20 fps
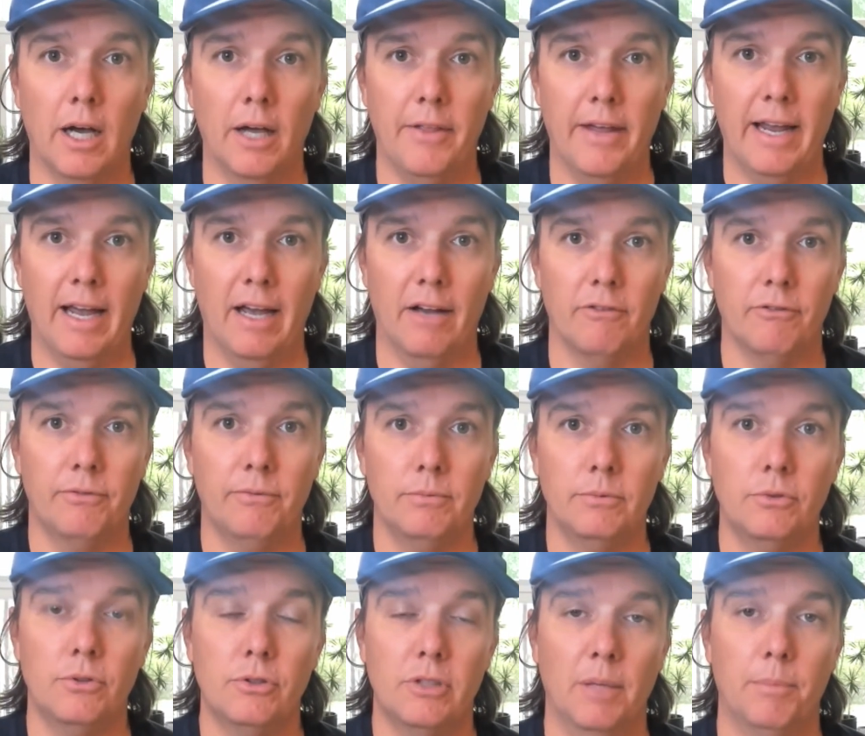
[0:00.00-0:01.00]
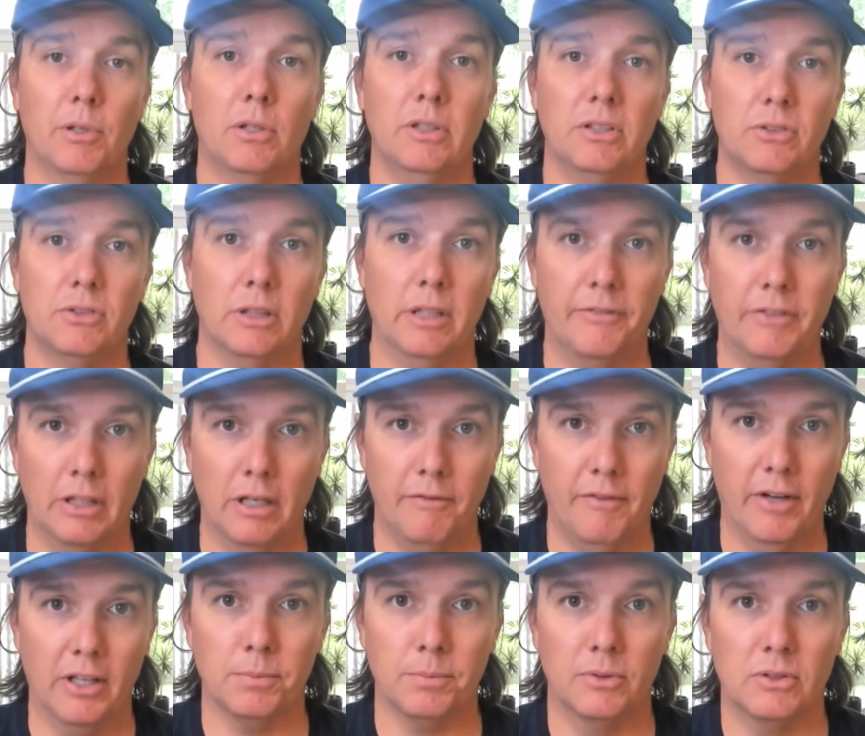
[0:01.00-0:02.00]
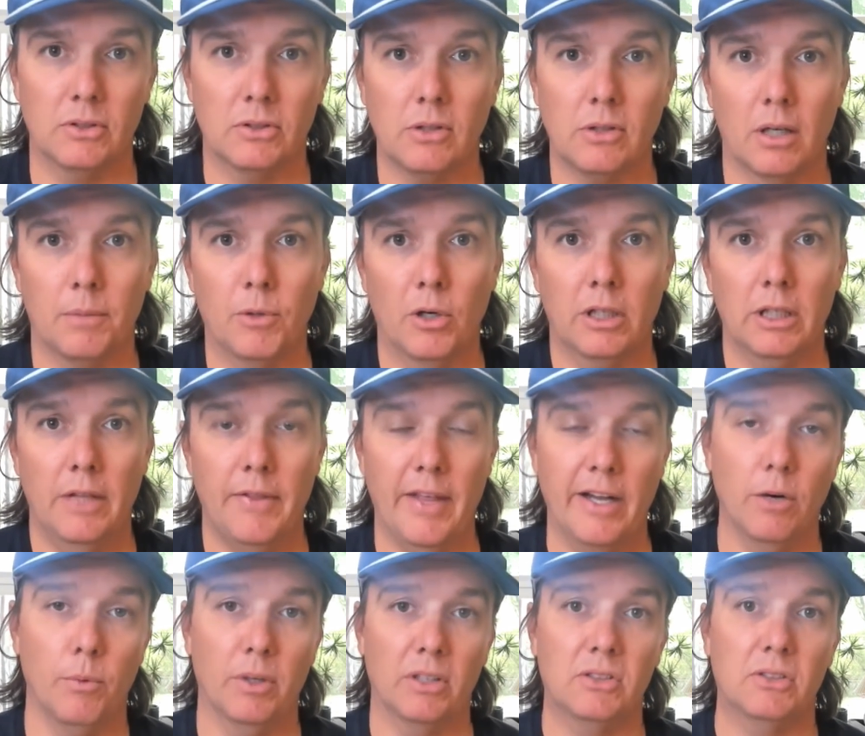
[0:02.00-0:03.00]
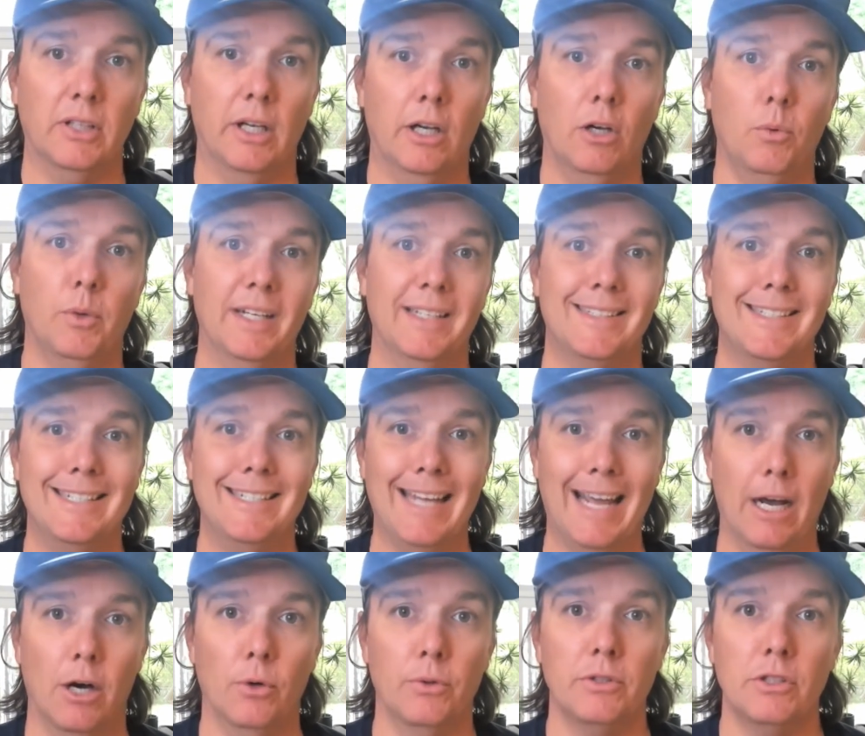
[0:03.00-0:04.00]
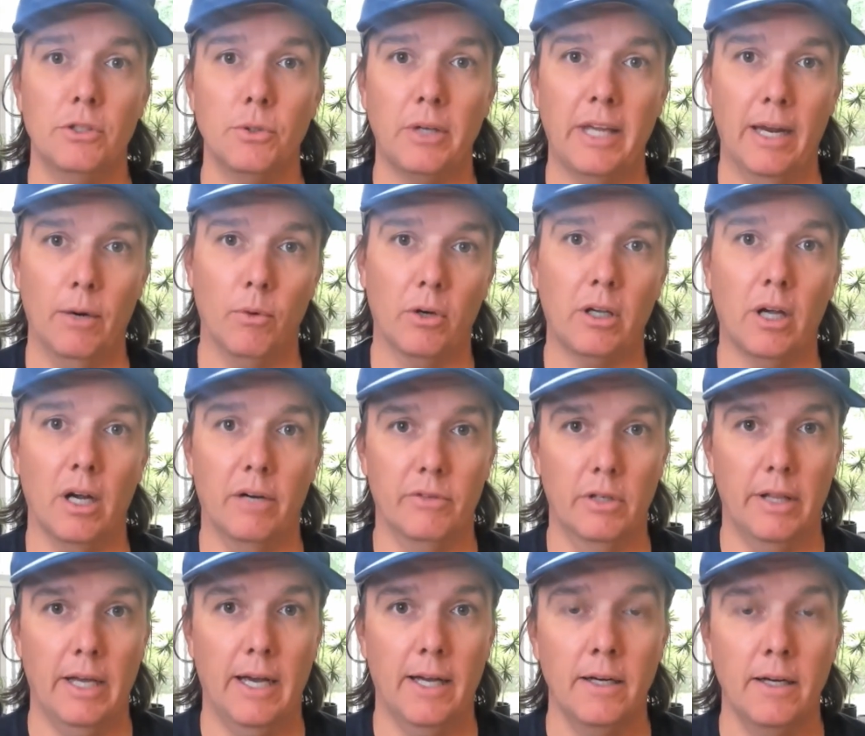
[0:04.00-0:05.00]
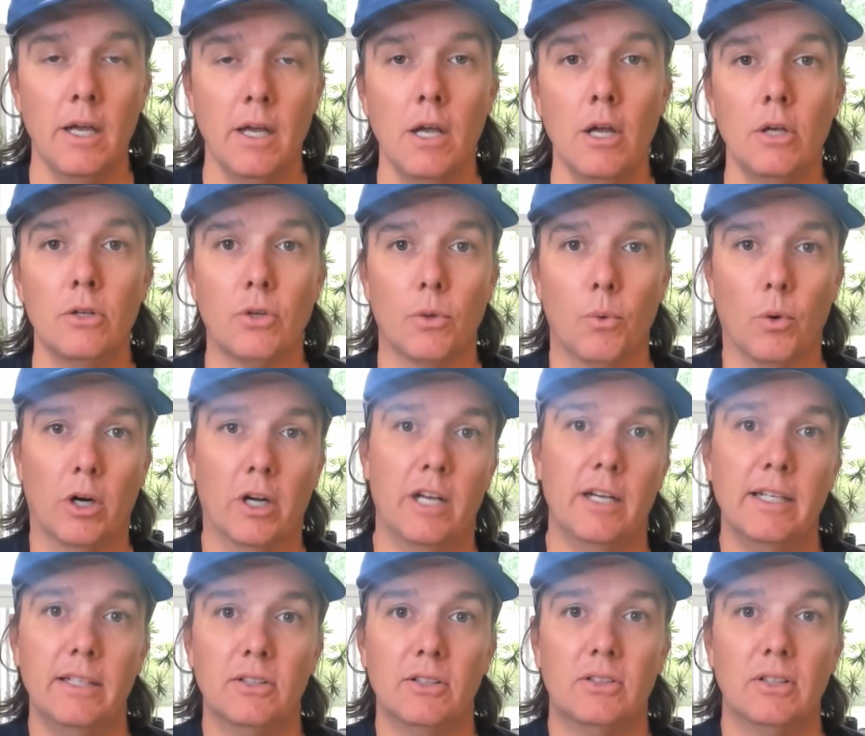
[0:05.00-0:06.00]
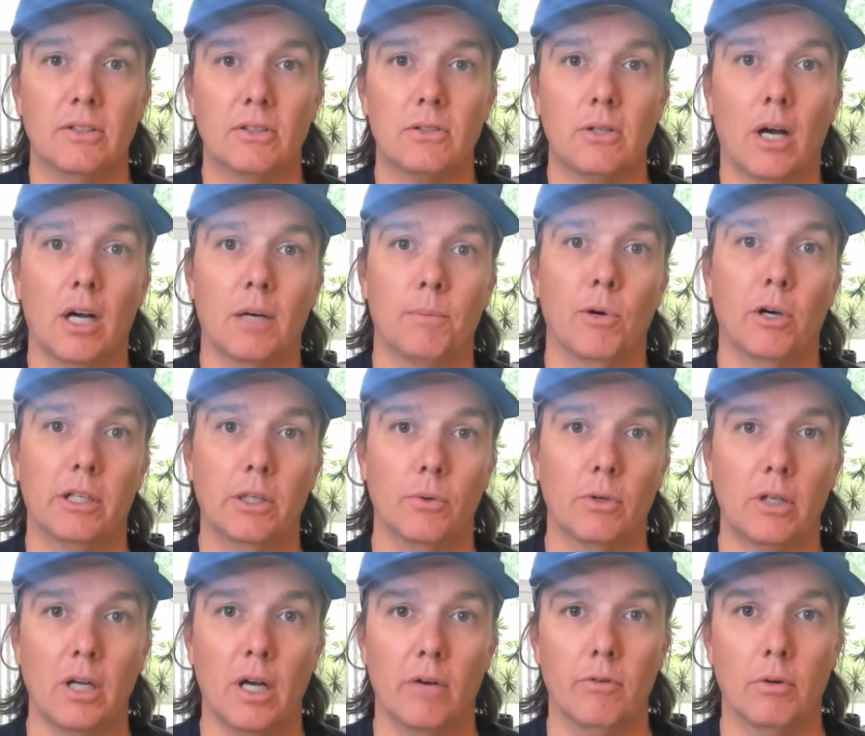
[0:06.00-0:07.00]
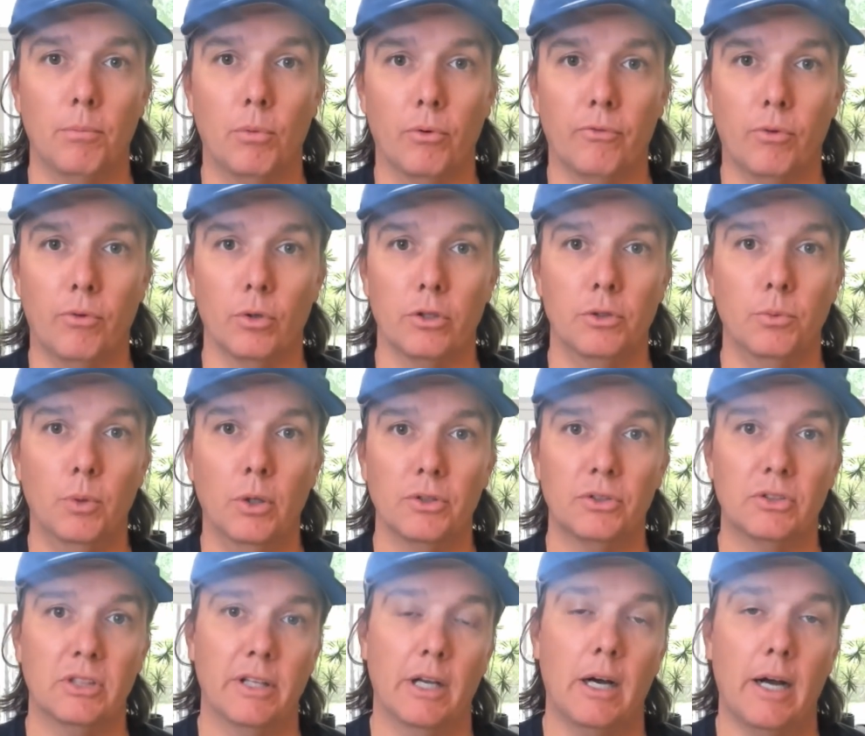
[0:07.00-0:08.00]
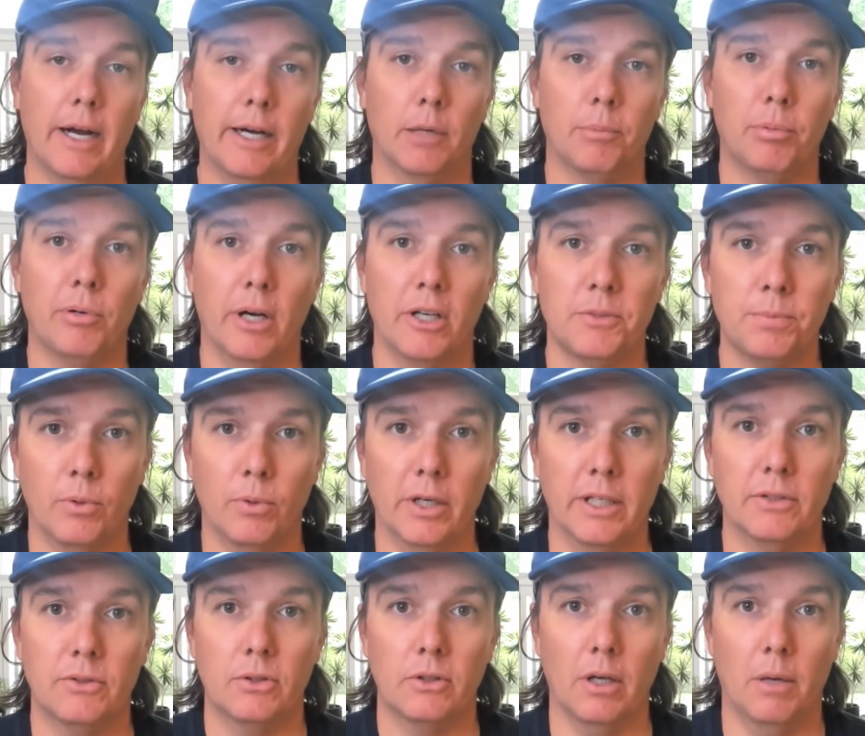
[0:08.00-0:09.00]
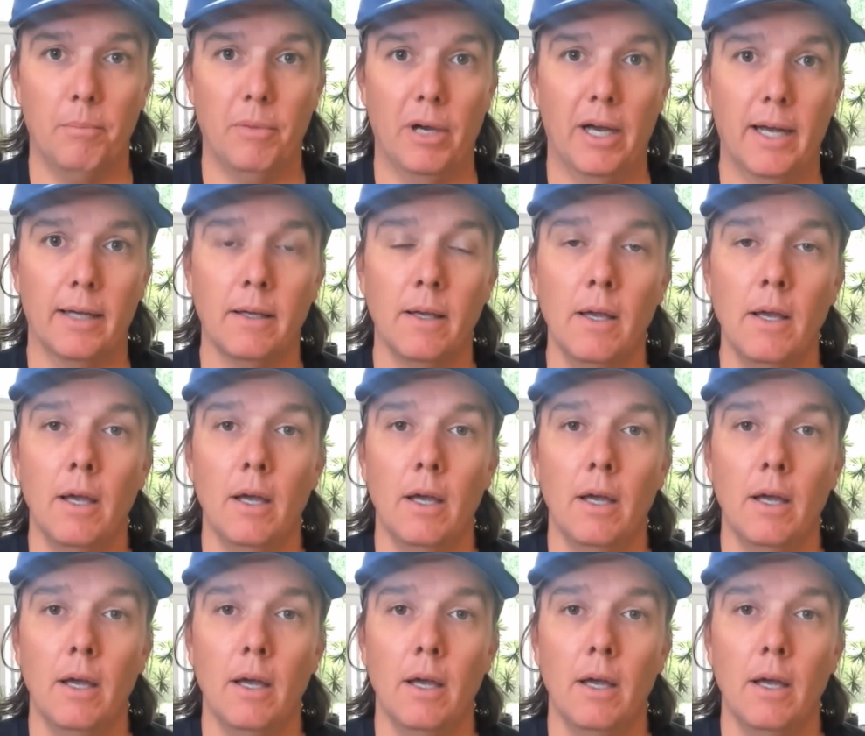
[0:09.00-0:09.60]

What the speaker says: They have typically significant investments in the stock market, and they don't want to sell when it's down. You can't recover that. So we're going to need to see the stock market recover before you will see the higher price points come back.